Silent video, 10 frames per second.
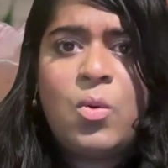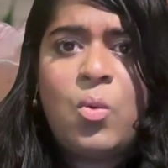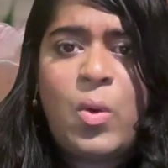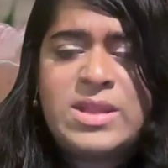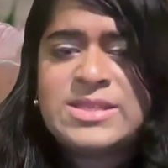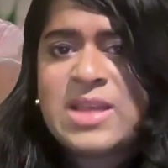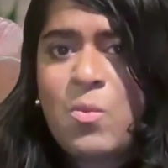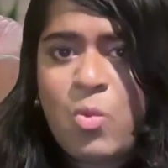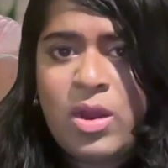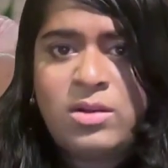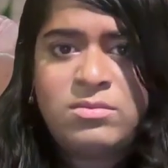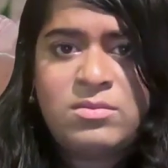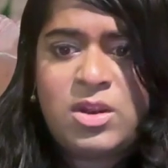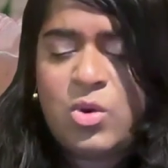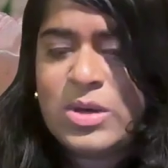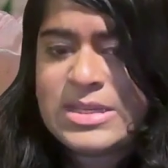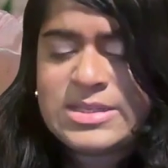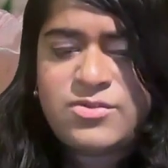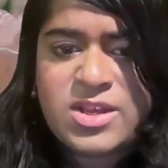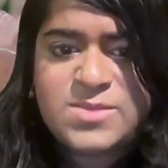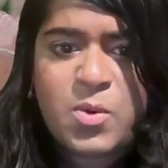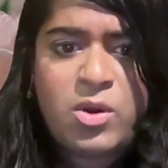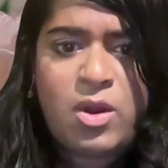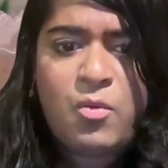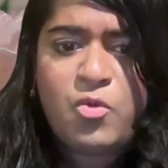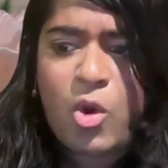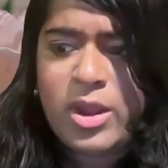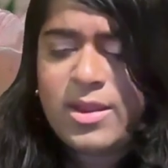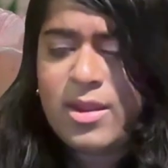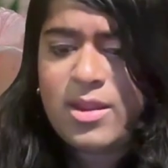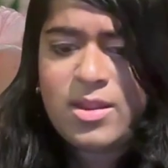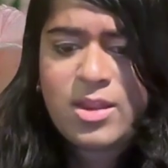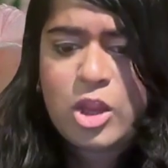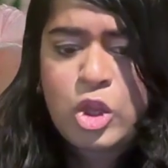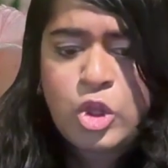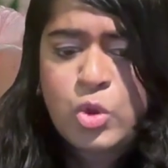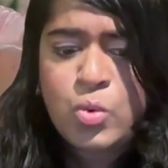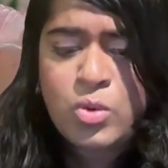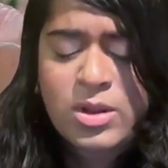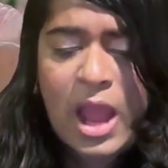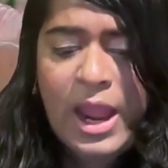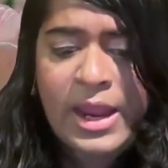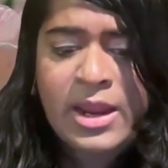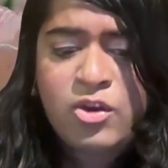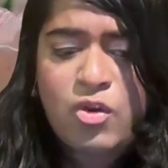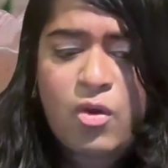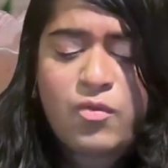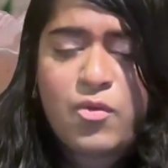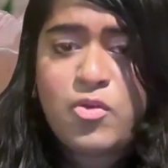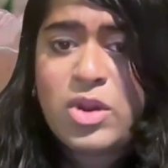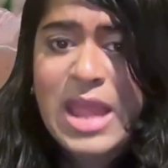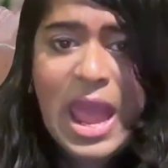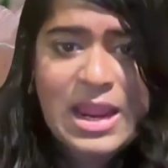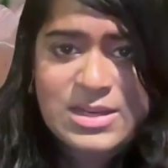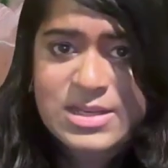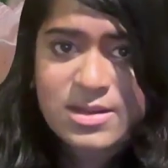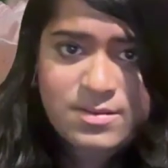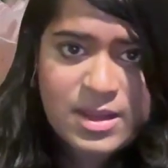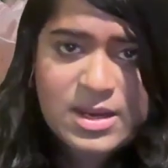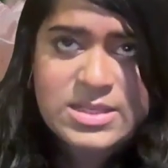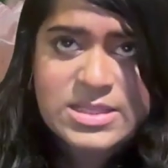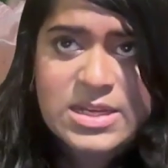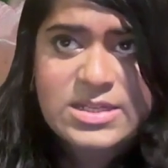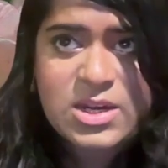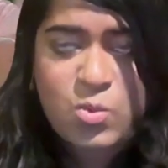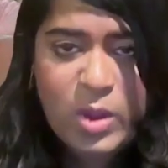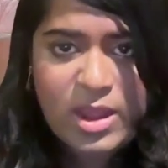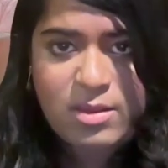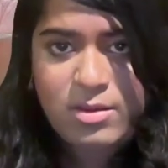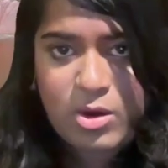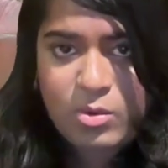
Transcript: when someone, doesn't respond or avoid, you kind of react in a certain way,